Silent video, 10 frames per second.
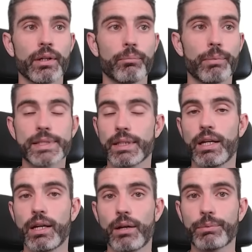Basically
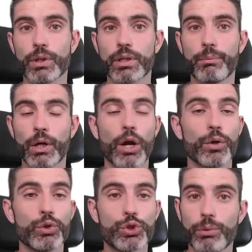here I'm talking about how
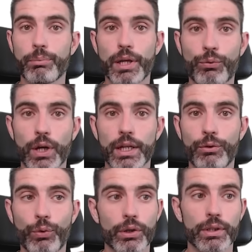you shouldn't be afraid of
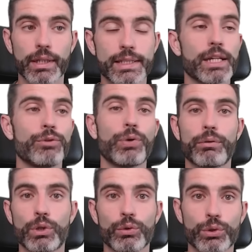following, let's say,
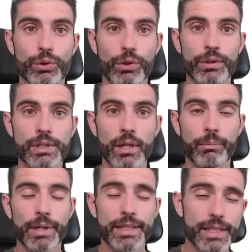five-year-old tutorials
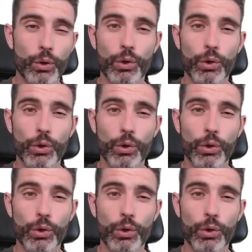because the core